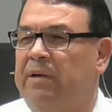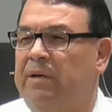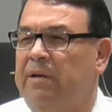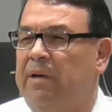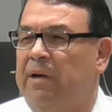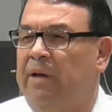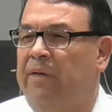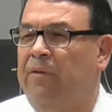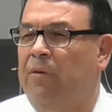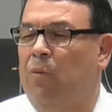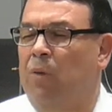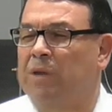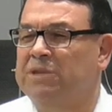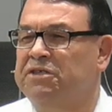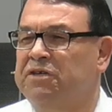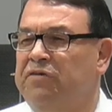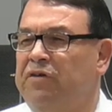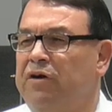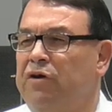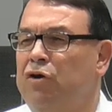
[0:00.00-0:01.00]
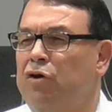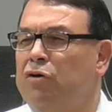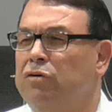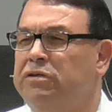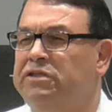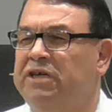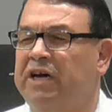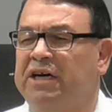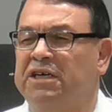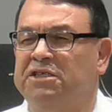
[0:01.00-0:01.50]
and there wasn't the New
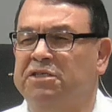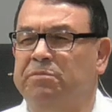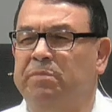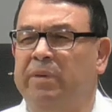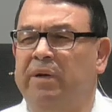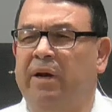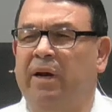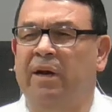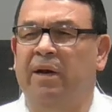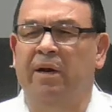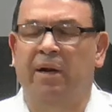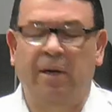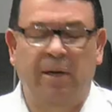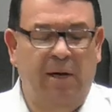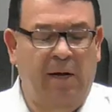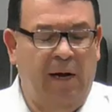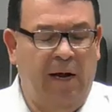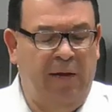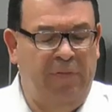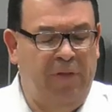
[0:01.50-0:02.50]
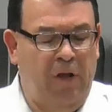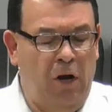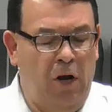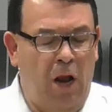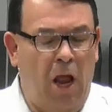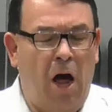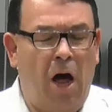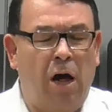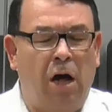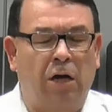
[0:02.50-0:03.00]
Testament and, and the
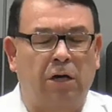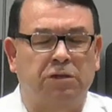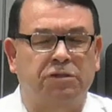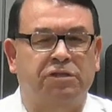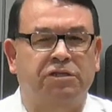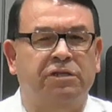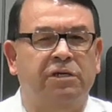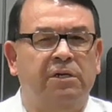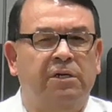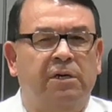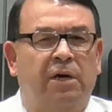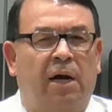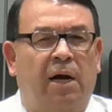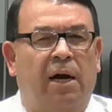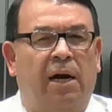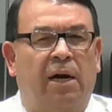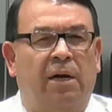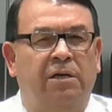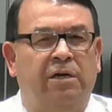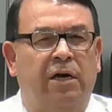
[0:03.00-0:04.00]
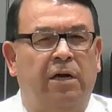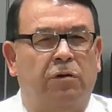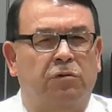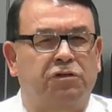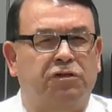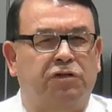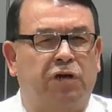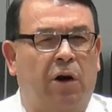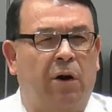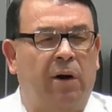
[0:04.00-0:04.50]
laws, uh, you know,
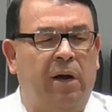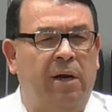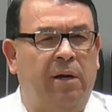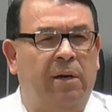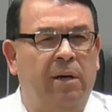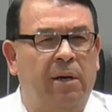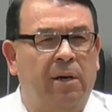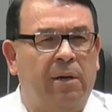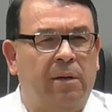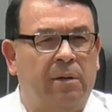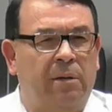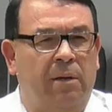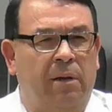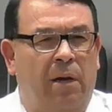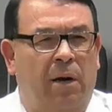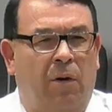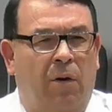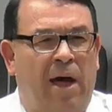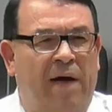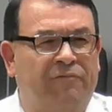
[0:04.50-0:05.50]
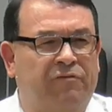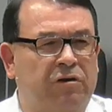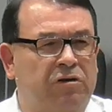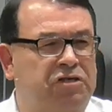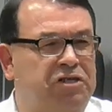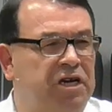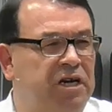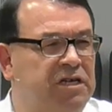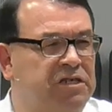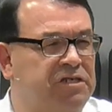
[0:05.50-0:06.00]
started, you know, after
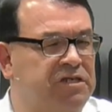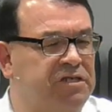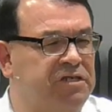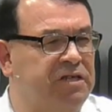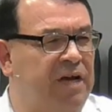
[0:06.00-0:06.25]
Genesis and